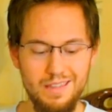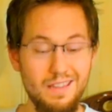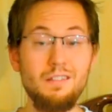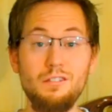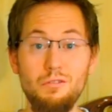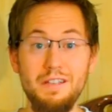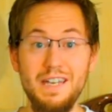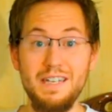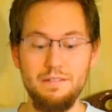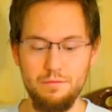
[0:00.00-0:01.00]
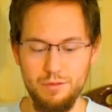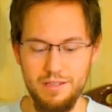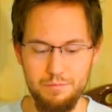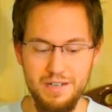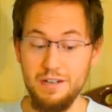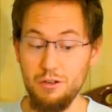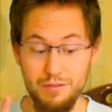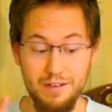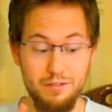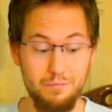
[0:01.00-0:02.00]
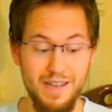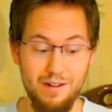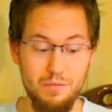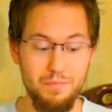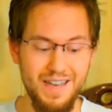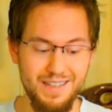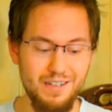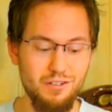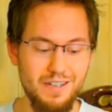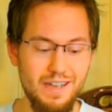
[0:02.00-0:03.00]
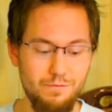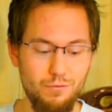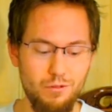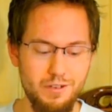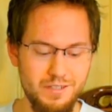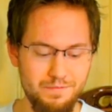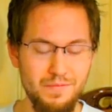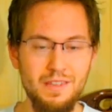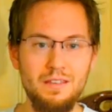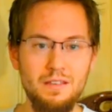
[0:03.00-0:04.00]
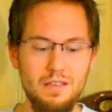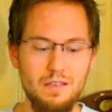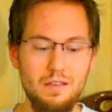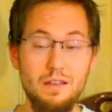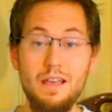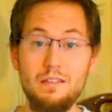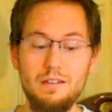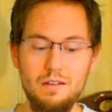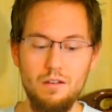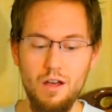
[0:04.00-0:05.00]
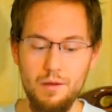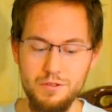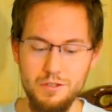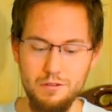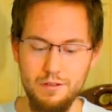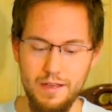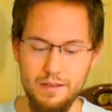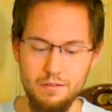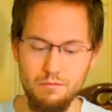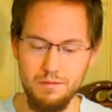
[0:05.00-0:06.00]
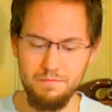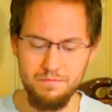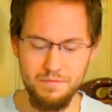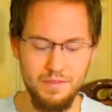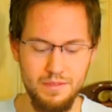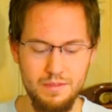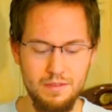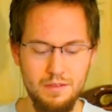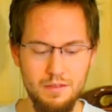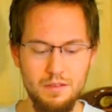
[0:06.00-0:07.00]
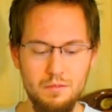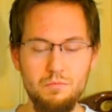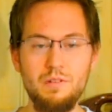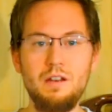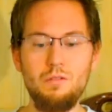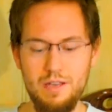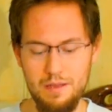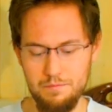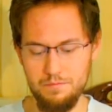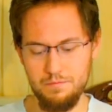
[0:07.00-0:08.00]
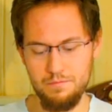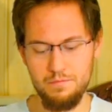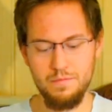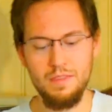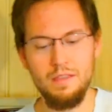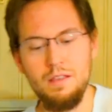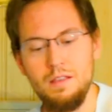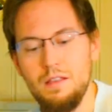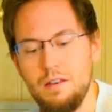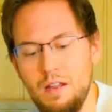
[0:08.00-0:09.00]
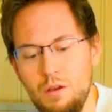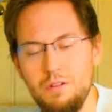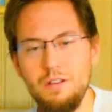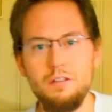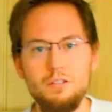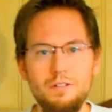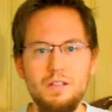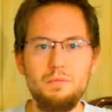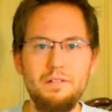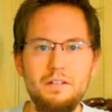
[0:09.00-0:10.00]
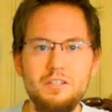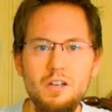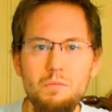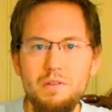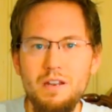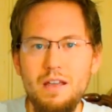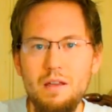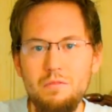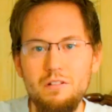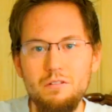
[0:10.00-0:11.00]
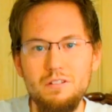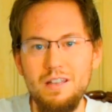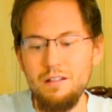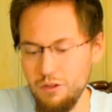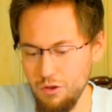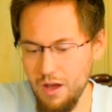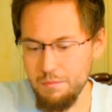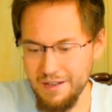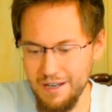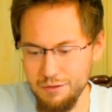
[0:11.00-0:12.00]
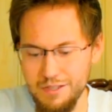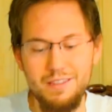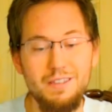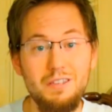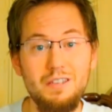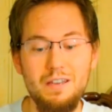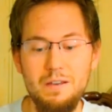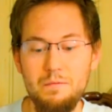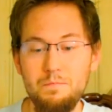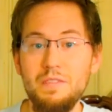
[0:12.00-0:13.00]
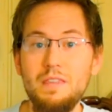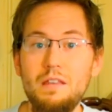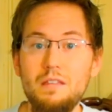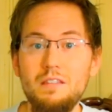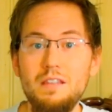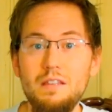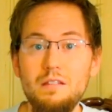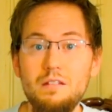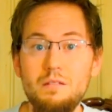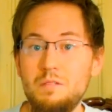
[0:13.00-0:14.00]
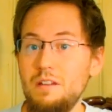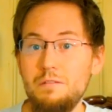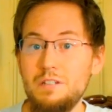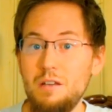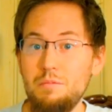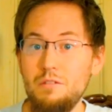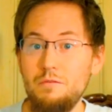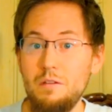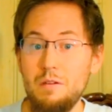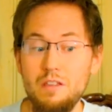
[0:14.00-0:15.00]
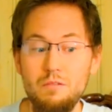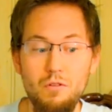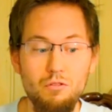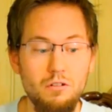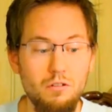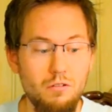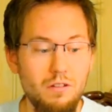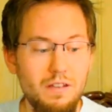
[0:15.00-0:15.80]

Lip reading: That's the only negative with it, but I know there's a battery pack that you can get for it as an optional extra. But anyway, now we're gonna do a little bit of a jump, and I will tell you about the different types of exposures, or